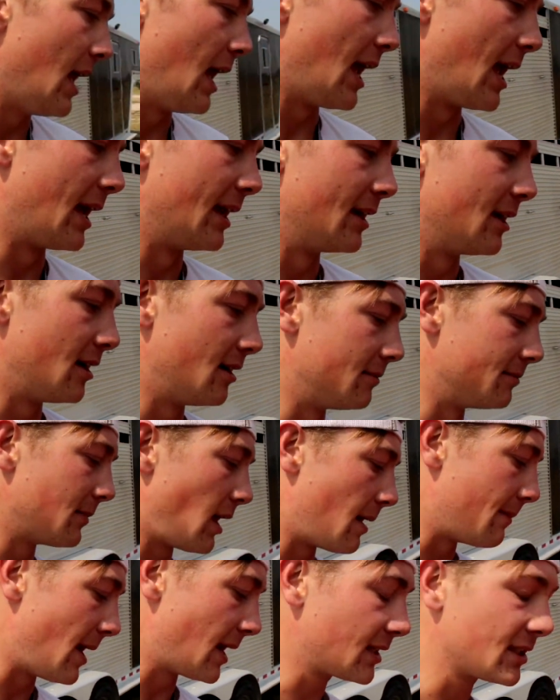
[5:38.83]
and
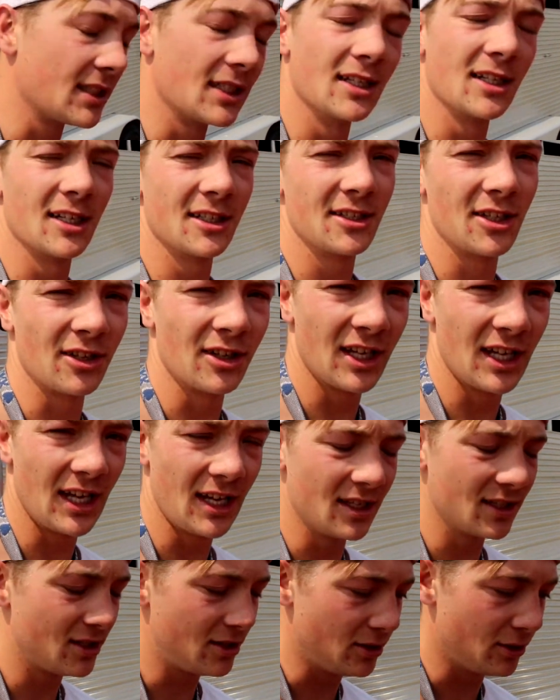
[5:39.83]
I'm actually gonna turn it
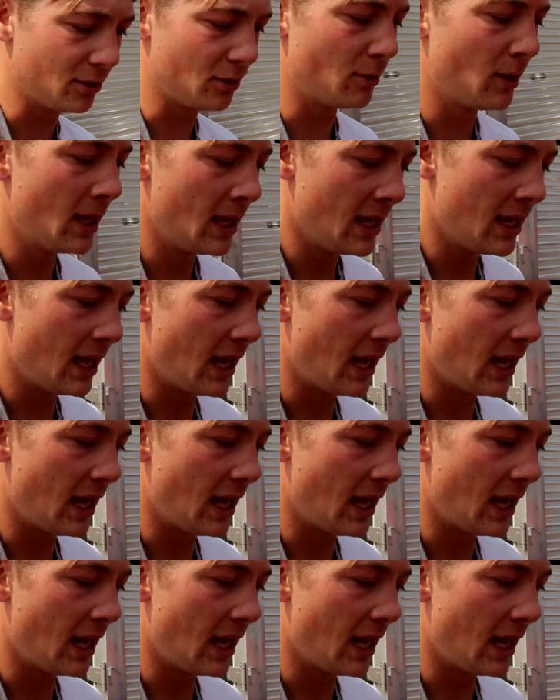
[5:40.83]
into